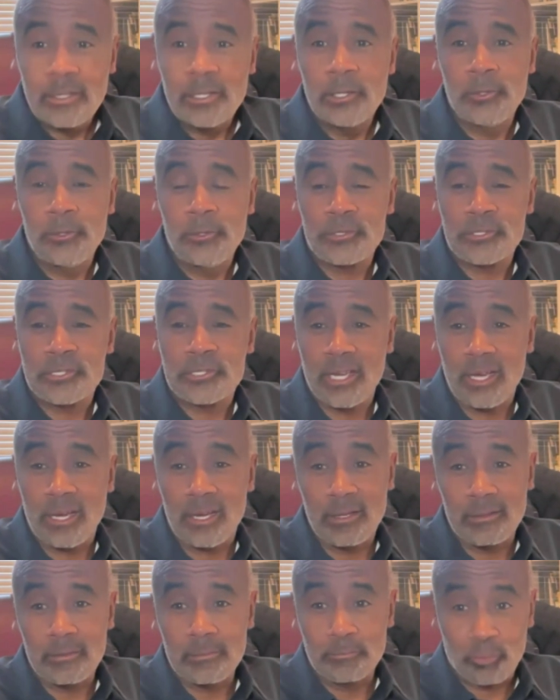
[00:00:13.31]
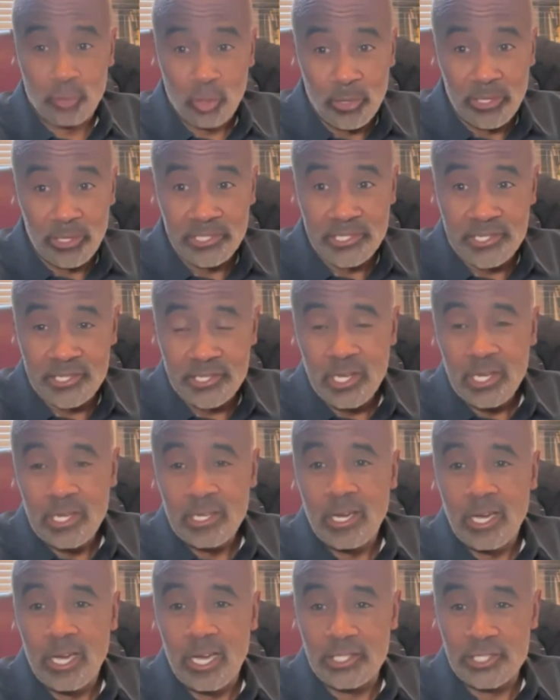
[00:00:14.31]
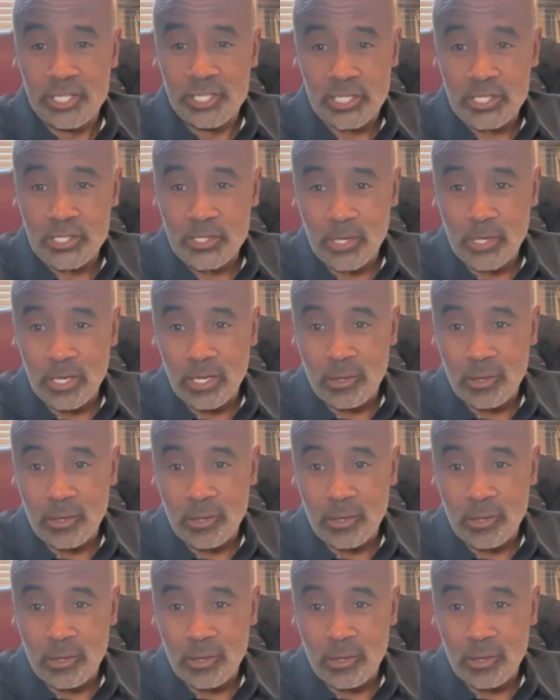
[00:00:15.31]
whose Bruins just